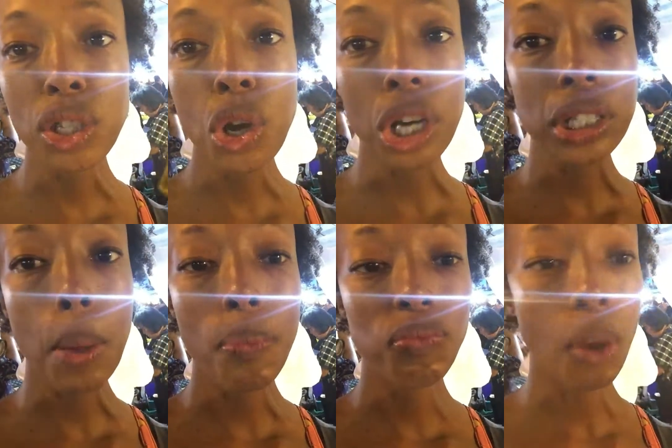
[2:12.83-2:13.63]
cooked.
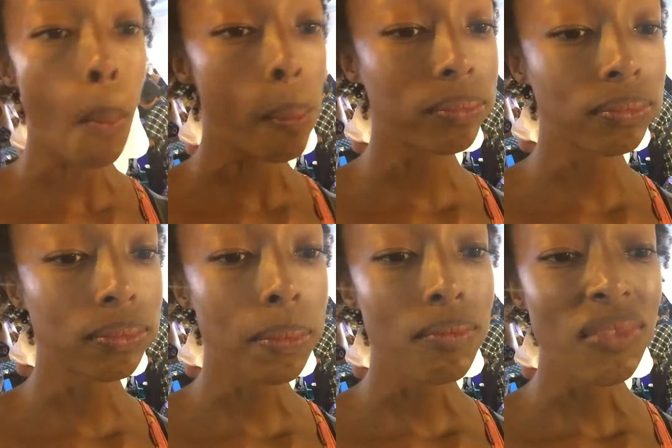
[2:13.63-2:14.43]

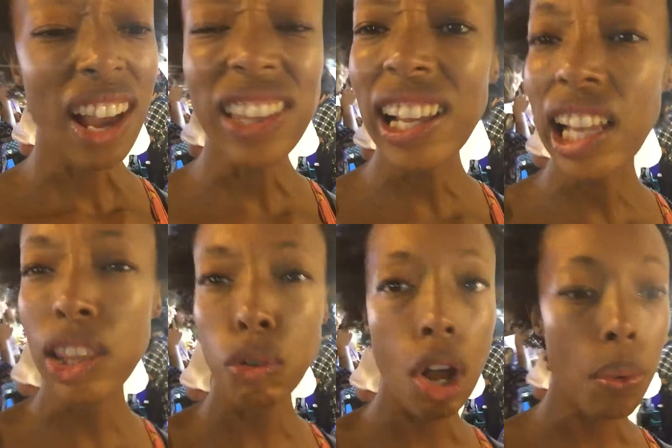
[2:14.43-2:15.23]
I think I
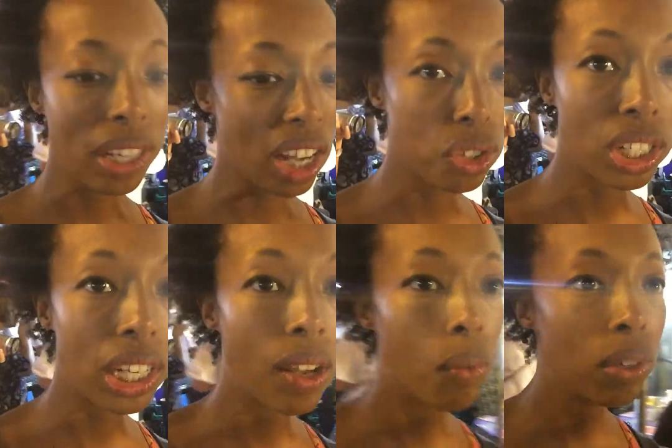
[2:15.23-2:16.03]
like the raw one, actually.